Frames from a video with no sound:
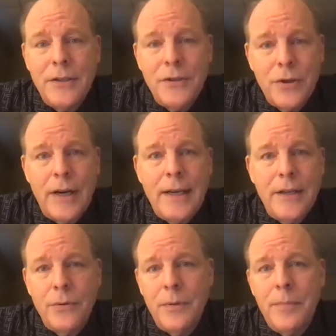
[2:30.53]
to try and
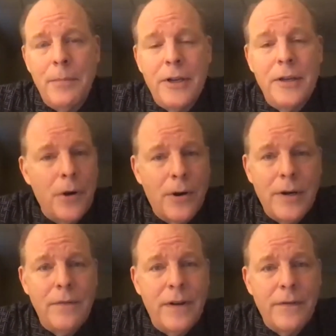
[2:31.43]
get the Republican
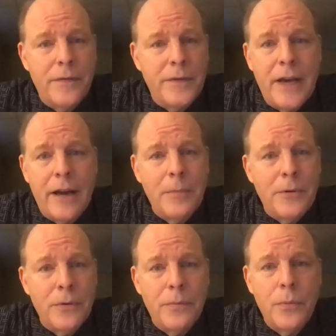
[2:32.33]
Party in favor of
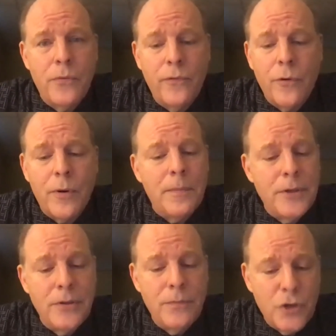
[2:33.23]
entitlement reform.
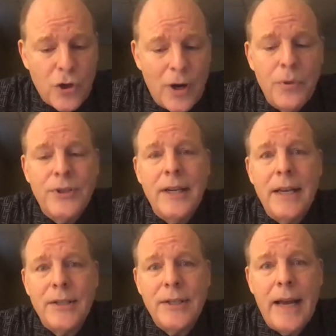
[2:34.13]
Trump was
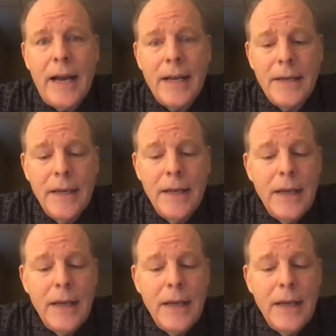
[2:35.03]
against that.